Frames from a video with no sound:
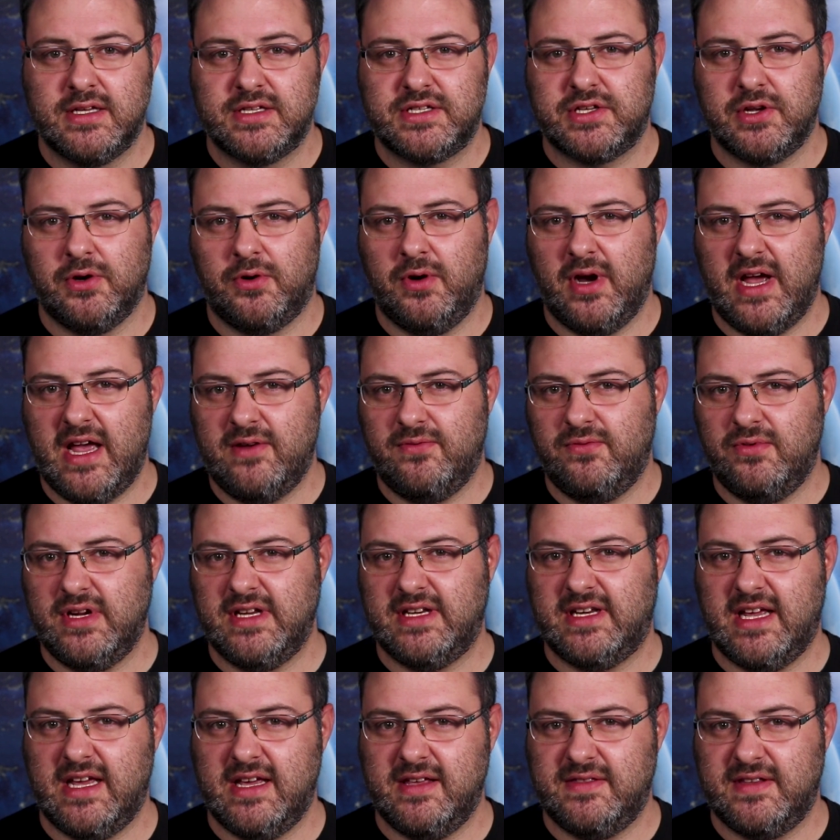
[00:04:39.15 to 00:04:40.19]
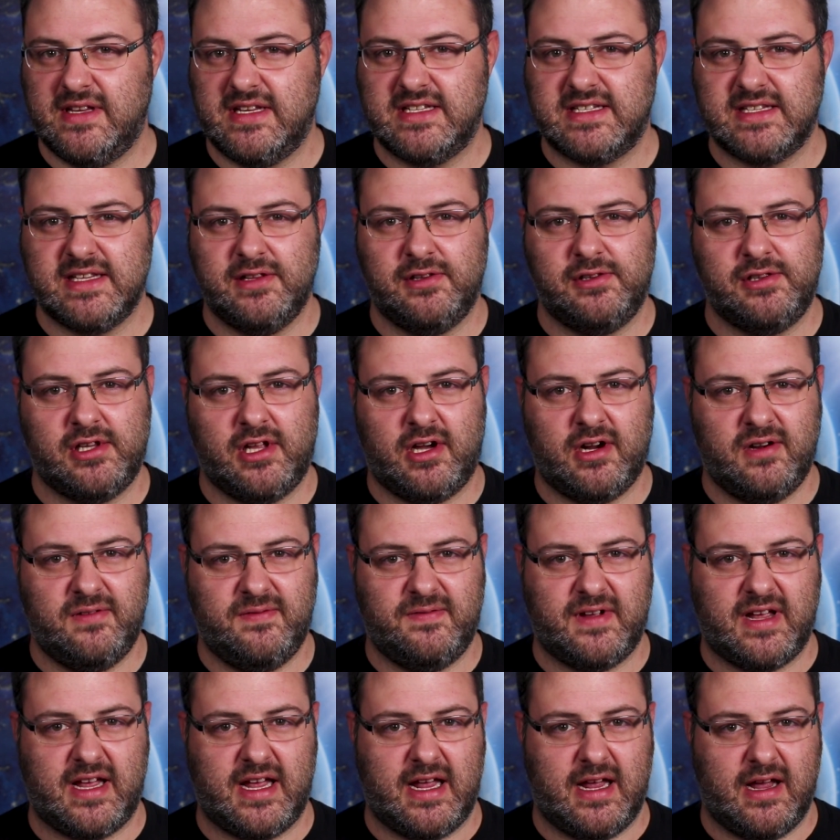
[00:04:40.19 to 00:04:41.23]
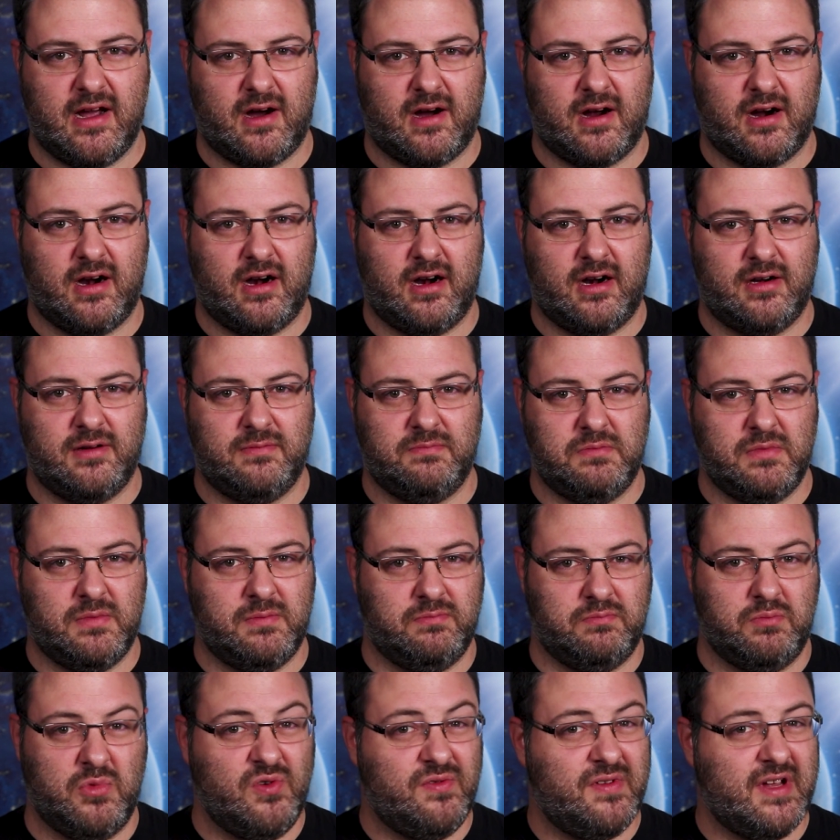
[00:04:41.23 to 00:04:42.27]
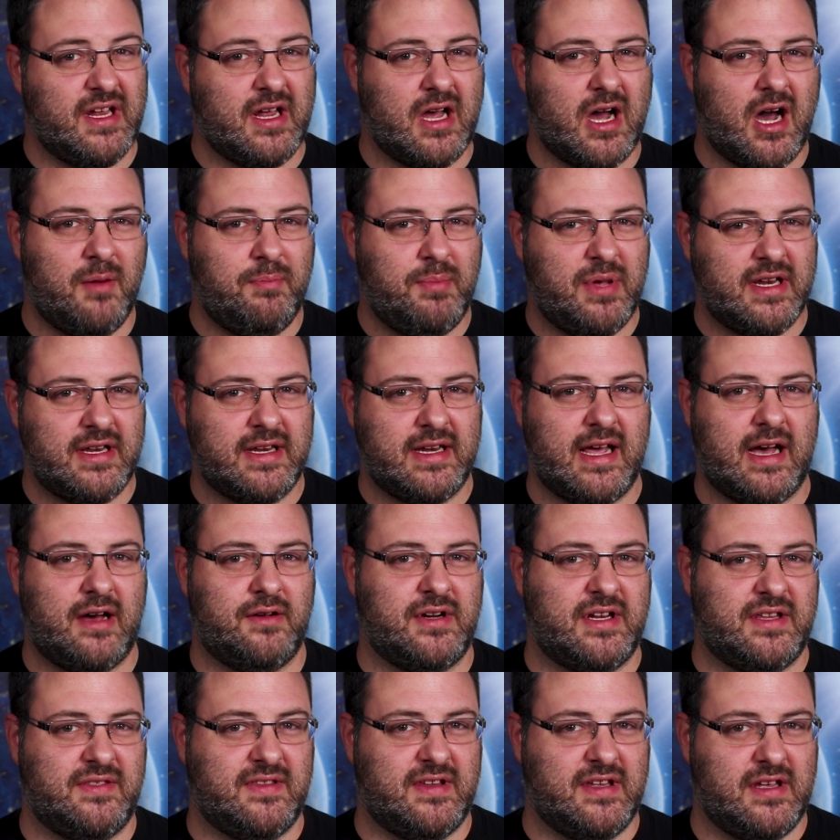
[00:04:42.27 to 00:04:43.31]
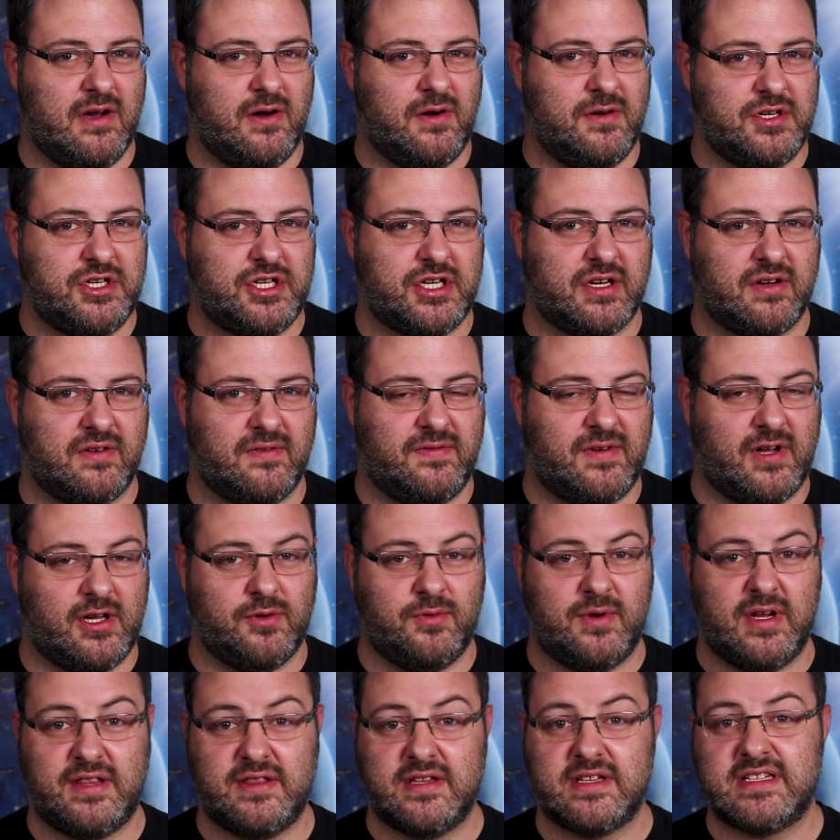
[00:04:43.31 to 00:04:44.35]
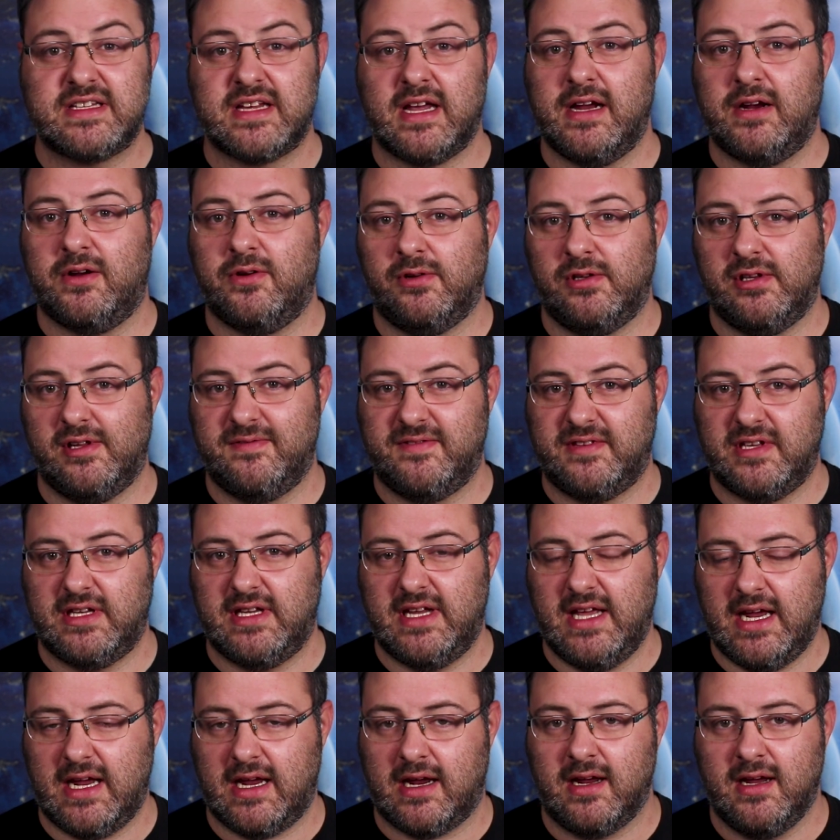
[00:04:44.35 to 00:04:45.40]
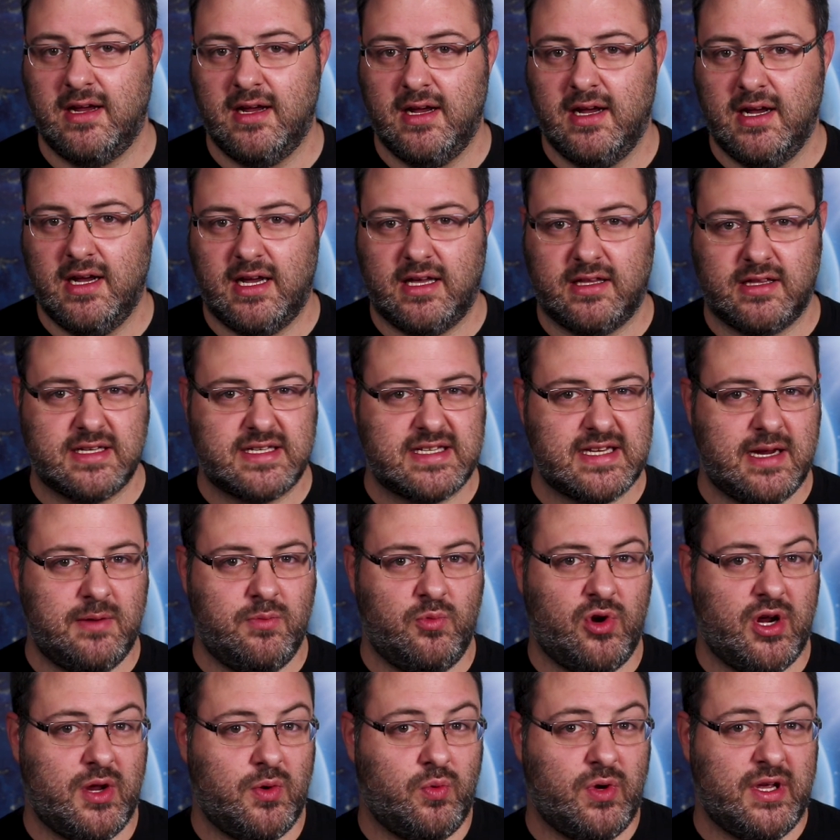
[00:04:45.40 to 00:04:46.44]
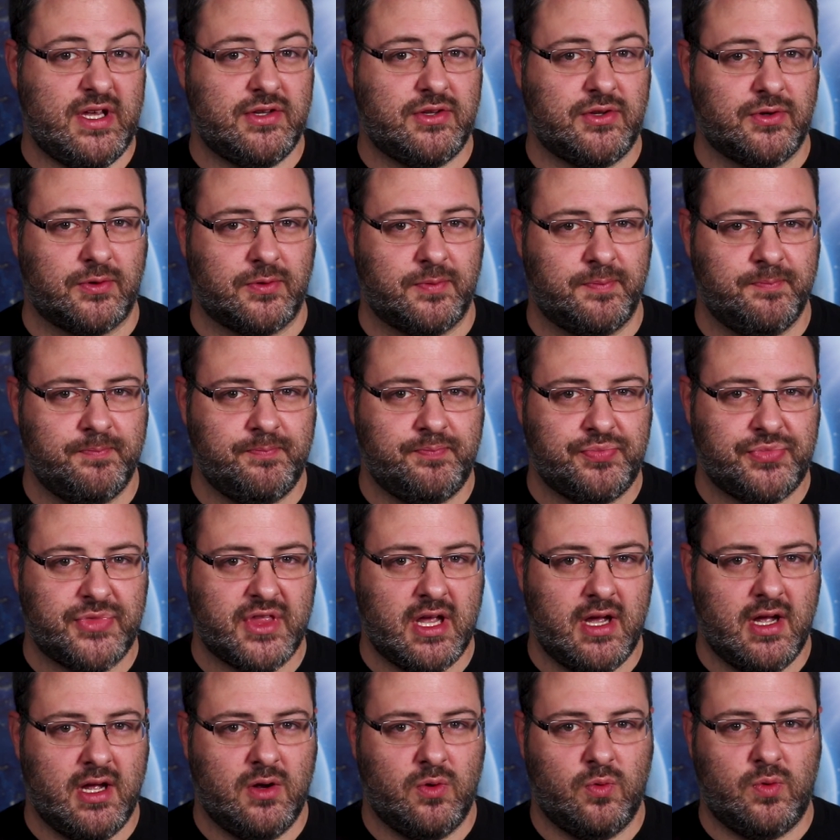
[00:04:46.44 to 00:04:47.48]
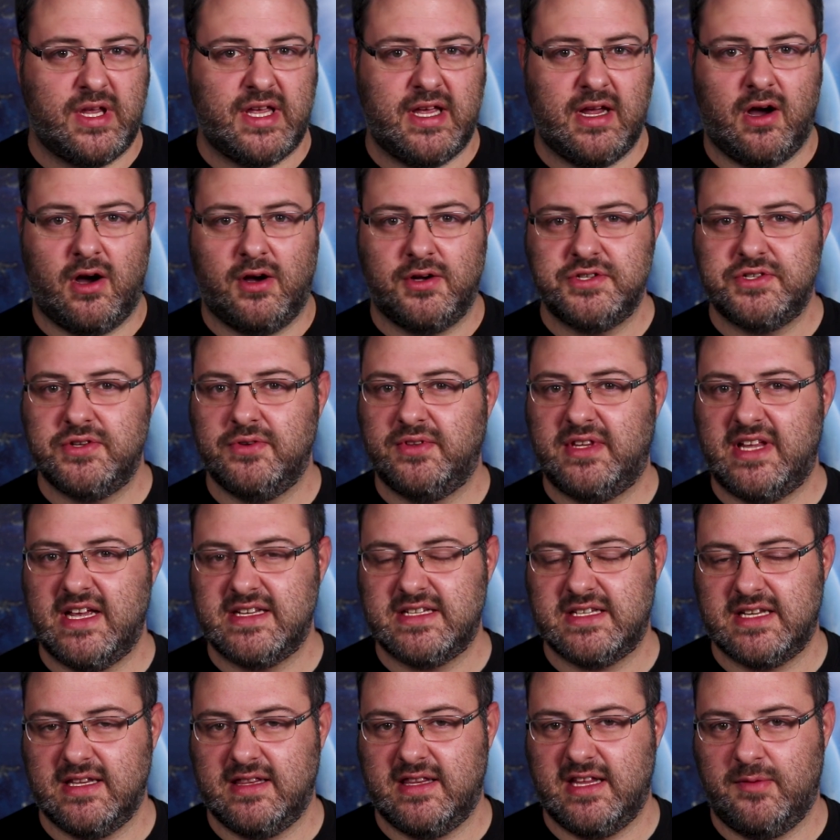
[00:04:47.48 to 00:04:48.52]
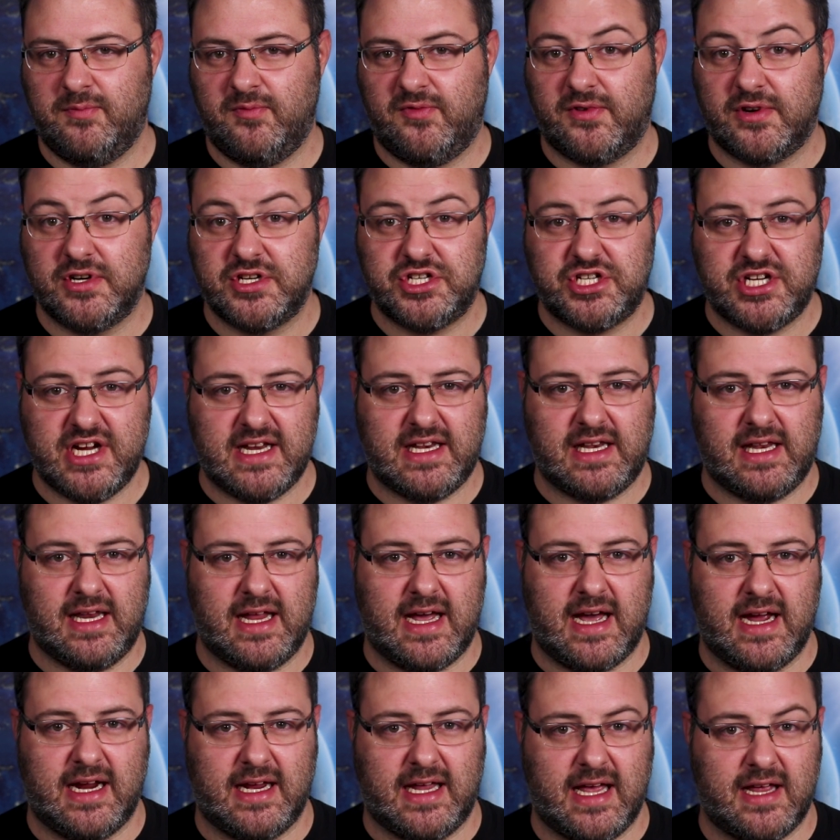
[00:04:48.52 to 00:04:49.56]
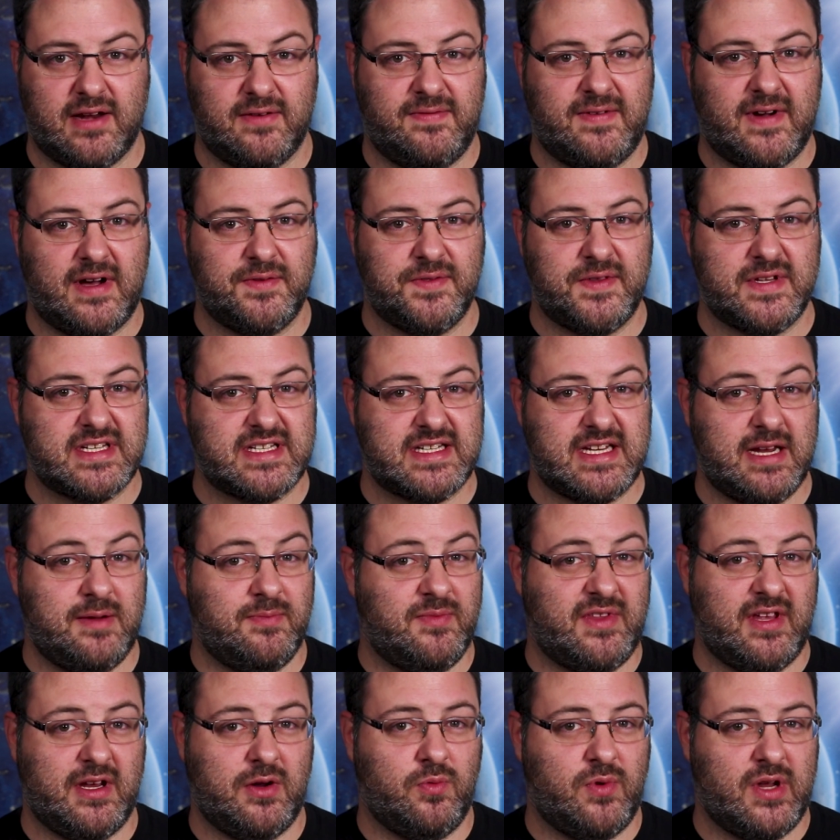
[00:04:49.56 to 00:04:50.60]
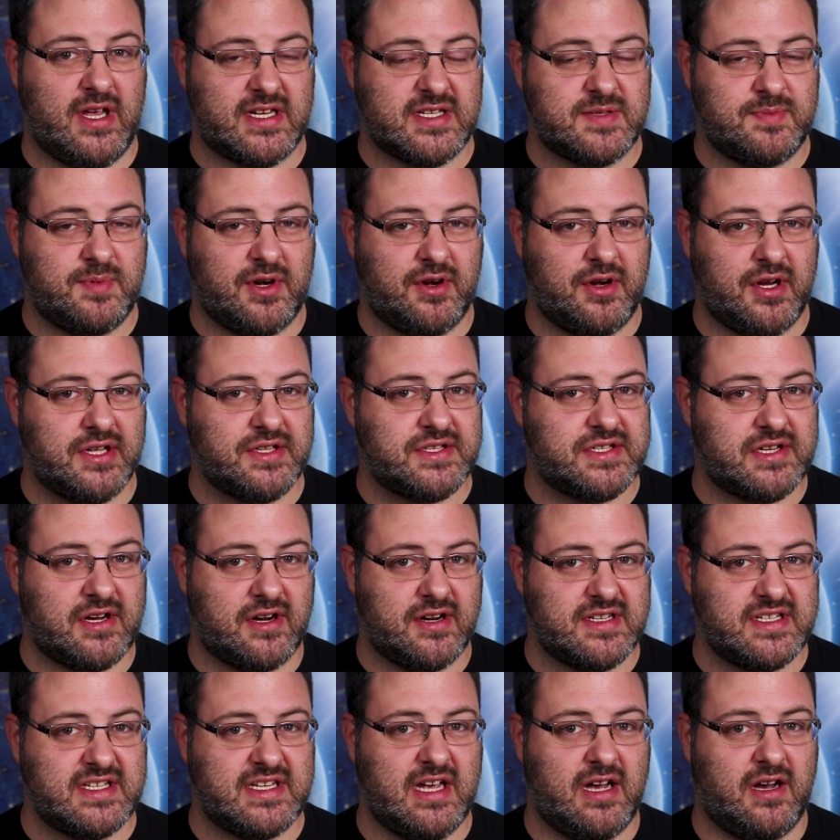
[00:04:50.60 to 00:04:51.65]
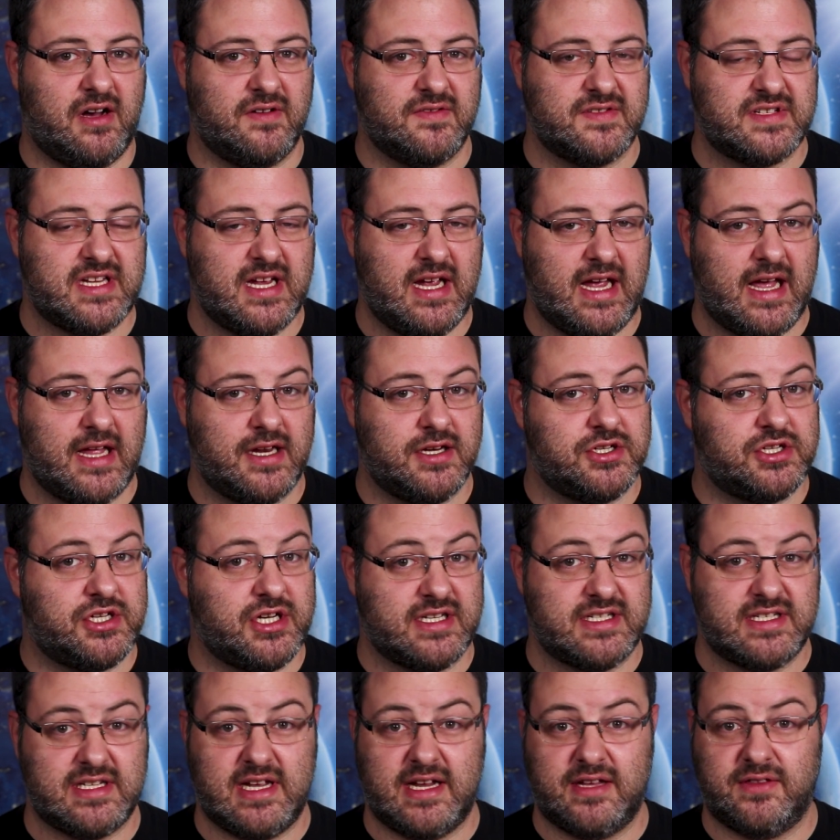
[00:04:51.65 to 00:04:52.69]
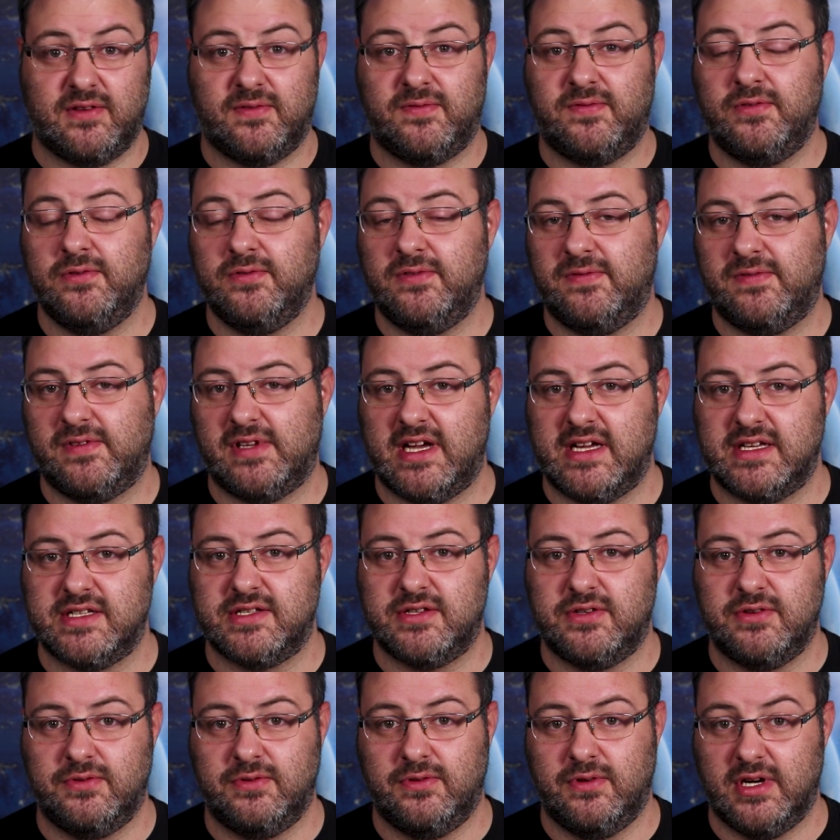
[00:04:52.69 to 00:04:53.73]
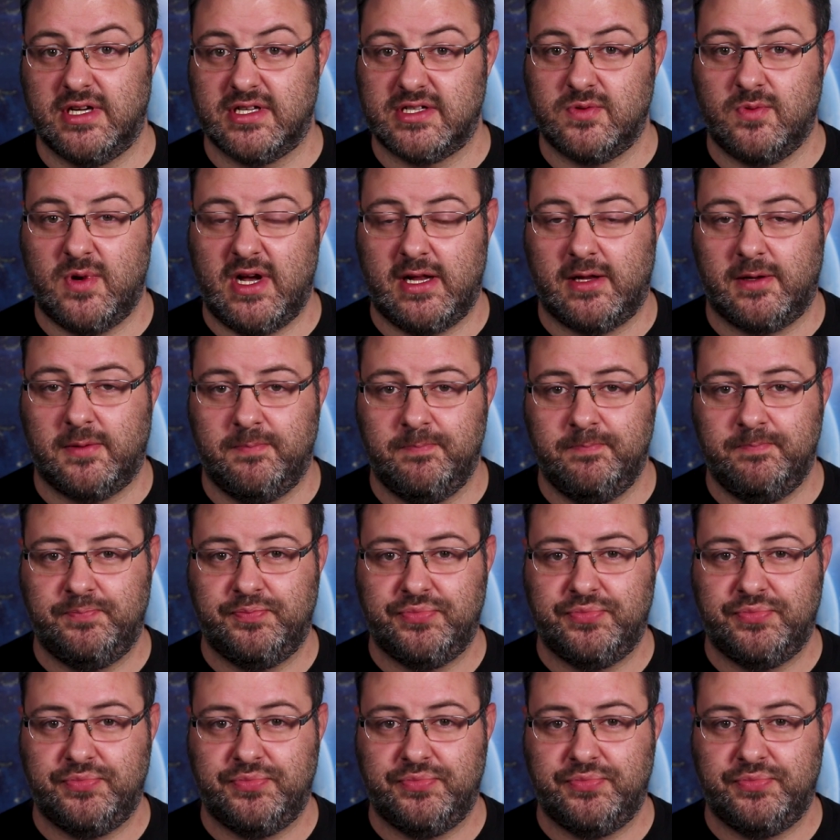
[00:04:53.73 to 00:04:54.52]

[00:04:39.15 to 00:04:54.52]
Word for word: So every day these little larvae are moving up and down in the ocean following the cycle of the day, in the same way we do. We also tested them for jet lag and found the same thing we experience ourselves, and just like the fruit flies do as well.